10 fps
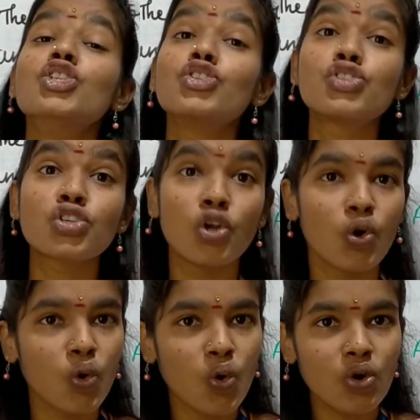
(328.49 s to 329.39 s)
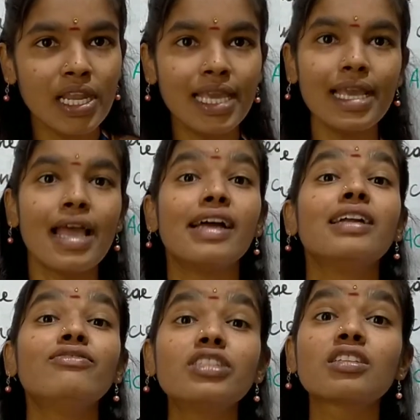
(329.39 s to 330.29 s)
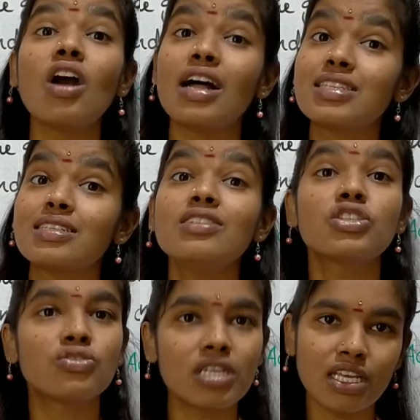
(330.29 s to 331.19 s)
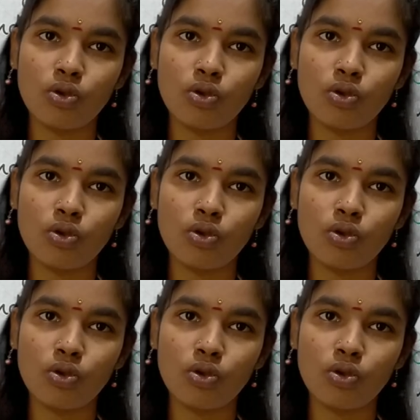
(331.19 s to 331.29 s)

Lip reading: slowly and with constant stirring.